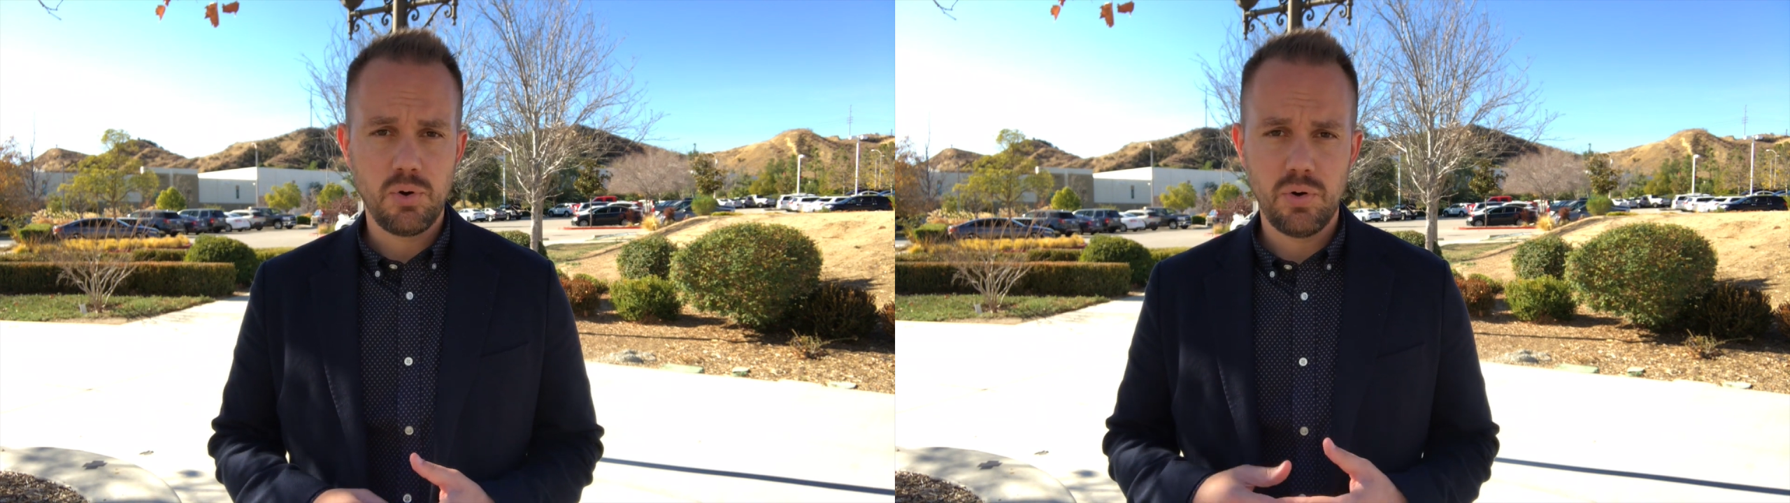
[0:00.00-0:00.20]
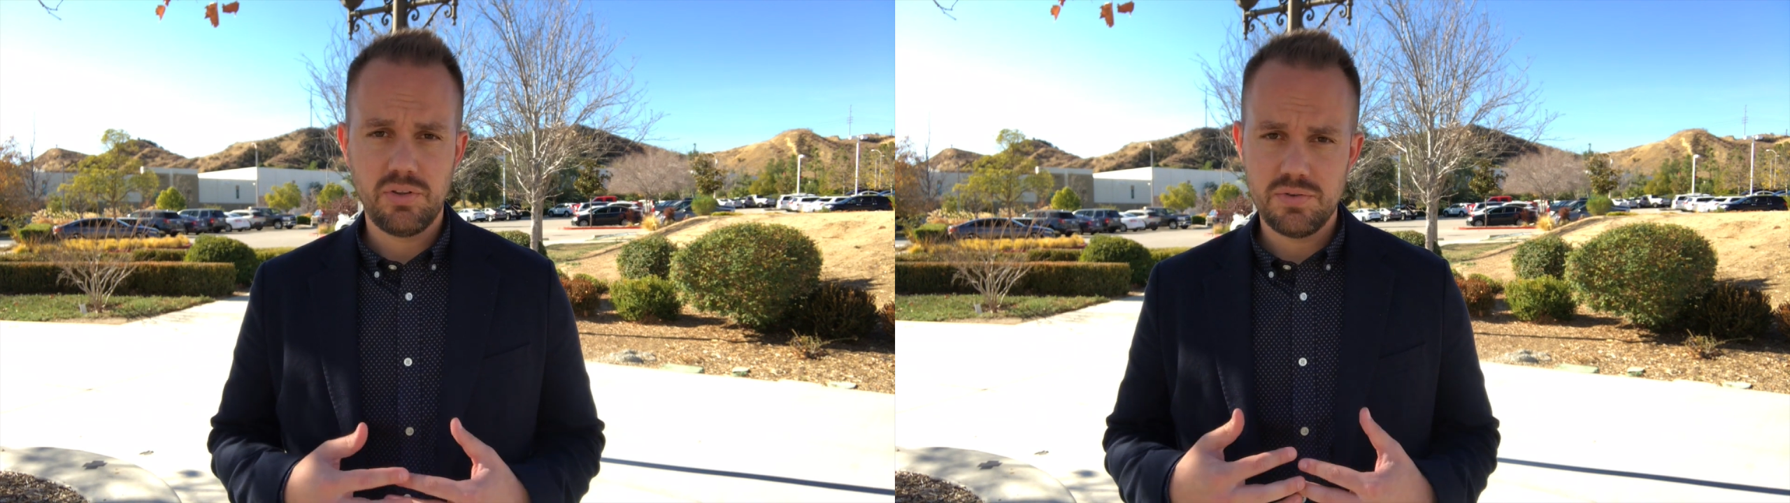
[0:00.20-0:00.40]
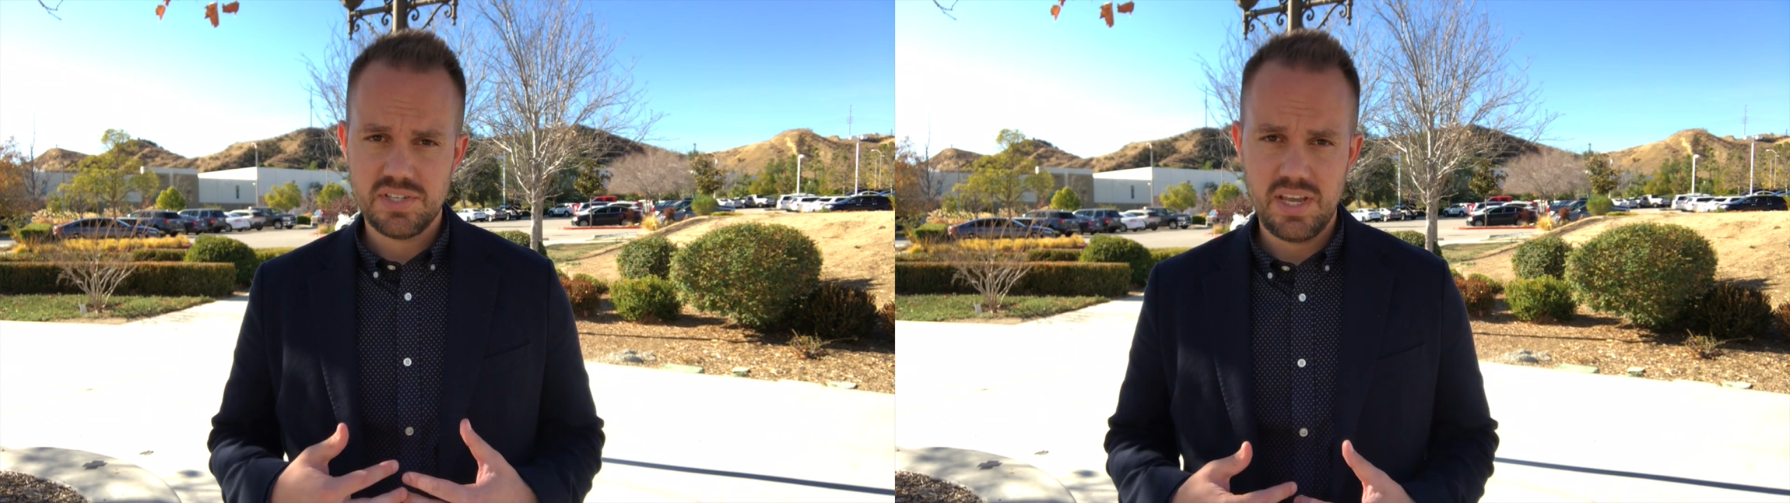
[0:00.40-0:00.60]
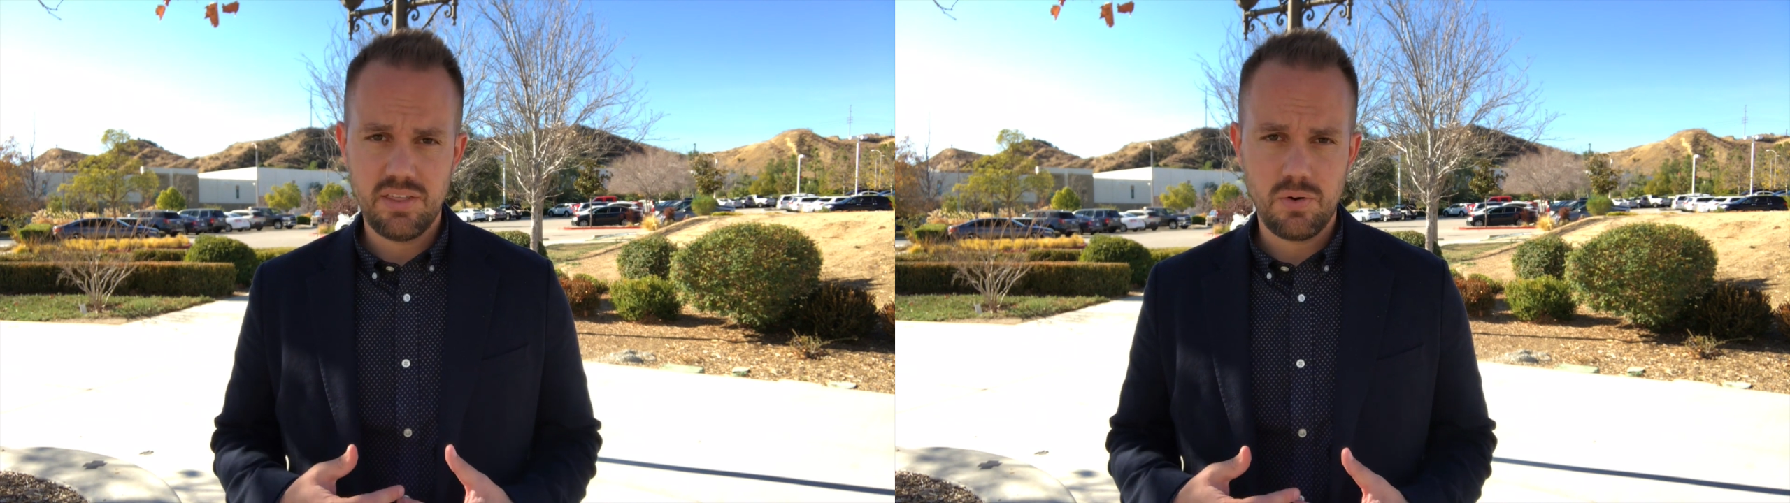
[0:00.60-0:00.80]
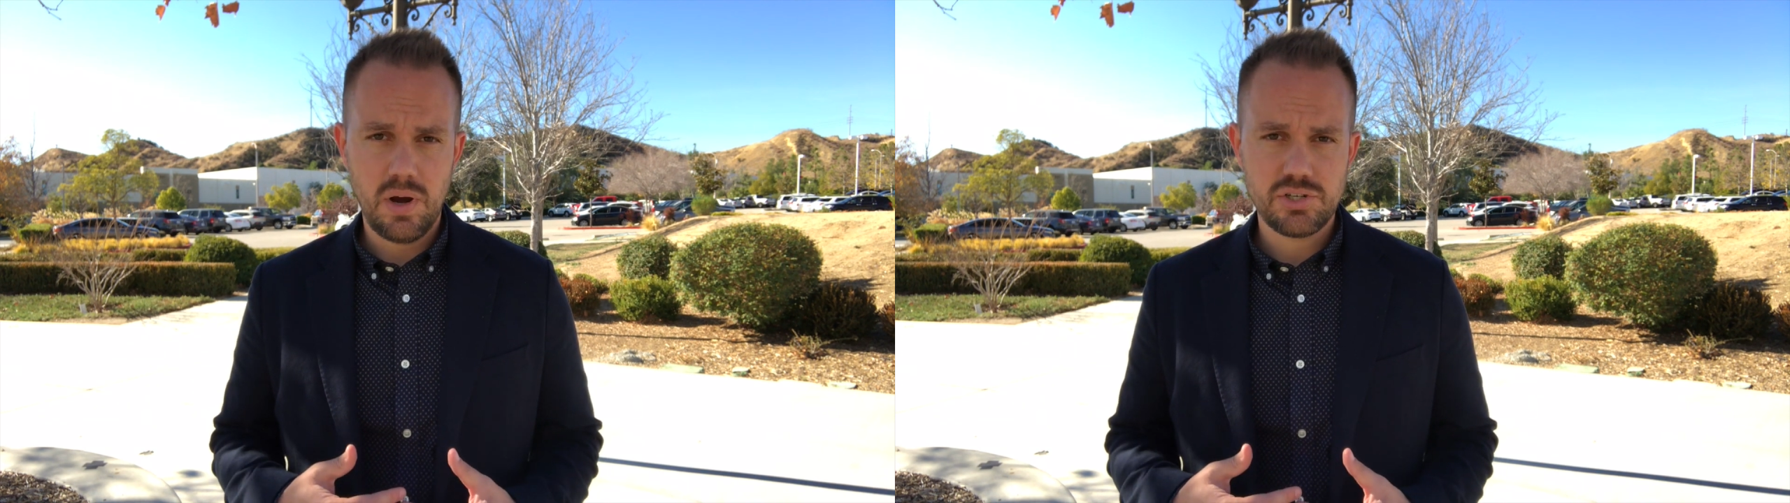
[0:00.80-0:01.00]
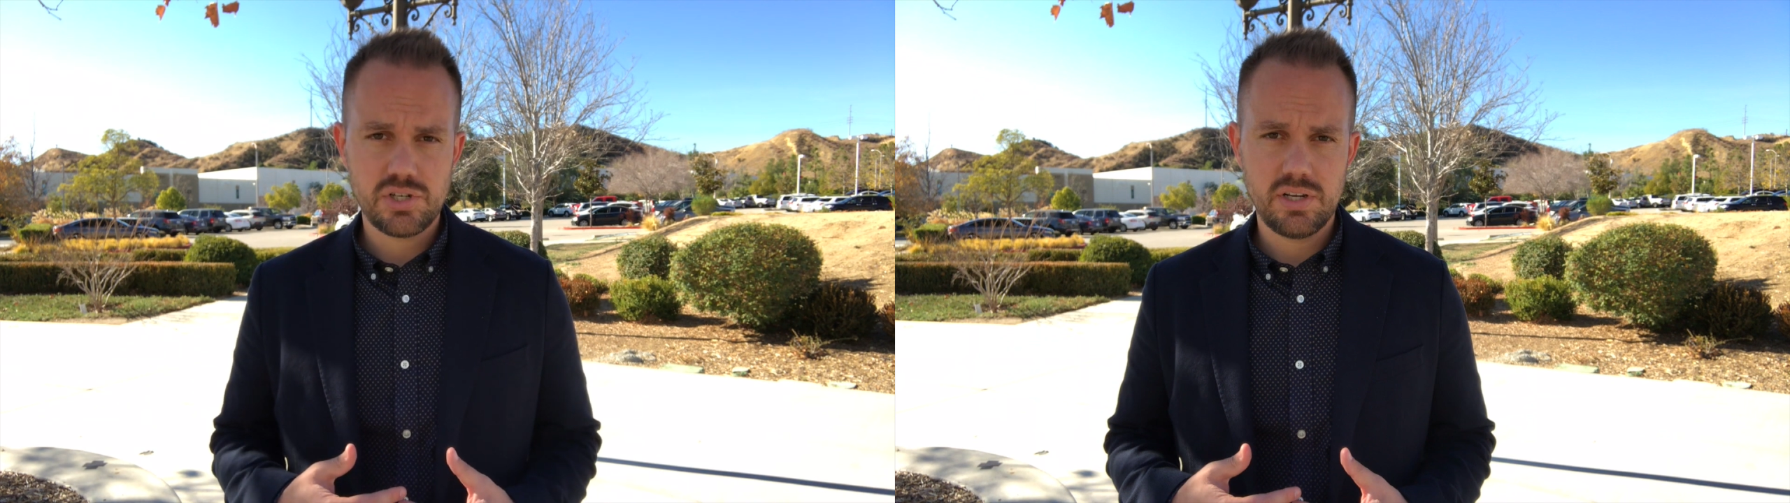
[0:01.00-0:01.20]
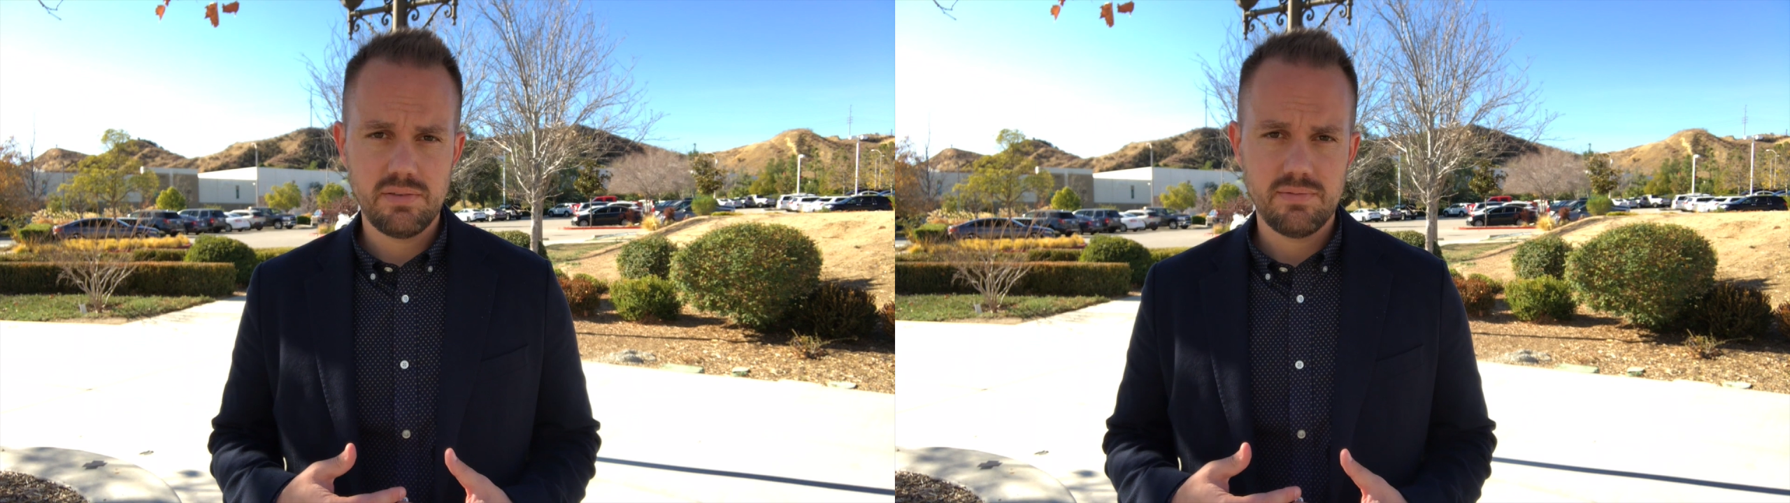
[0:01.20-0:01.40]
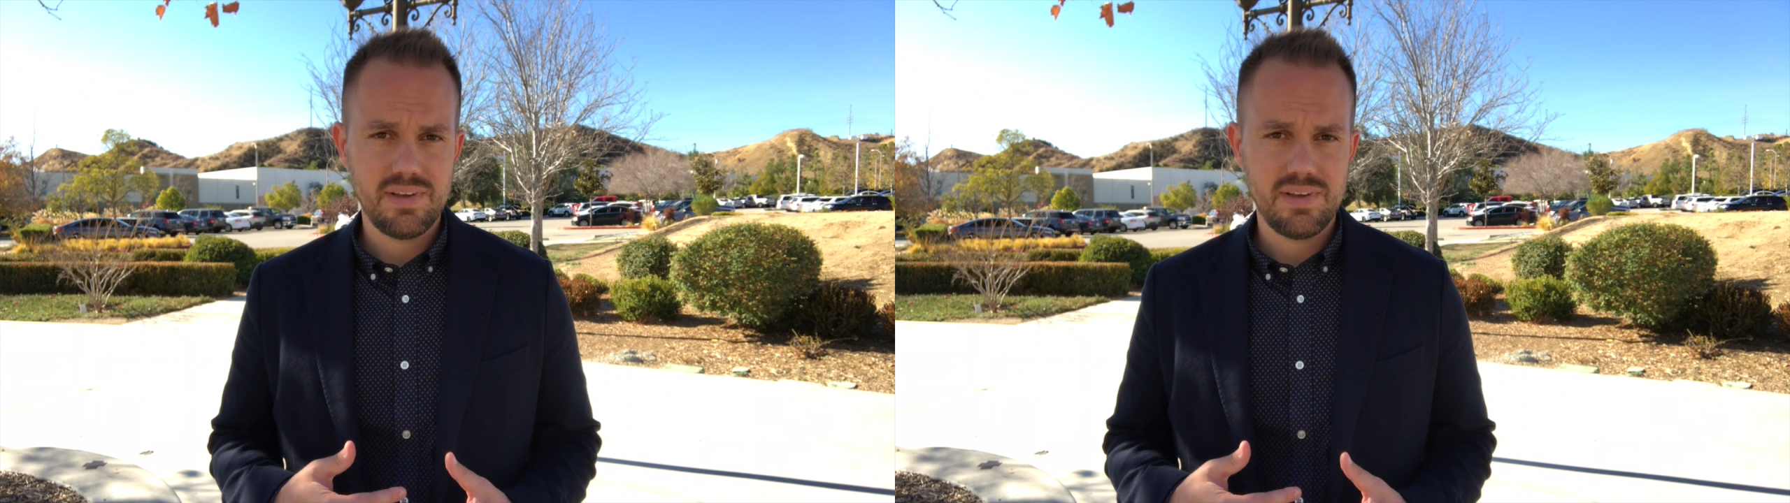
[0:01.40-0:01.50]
going to say the question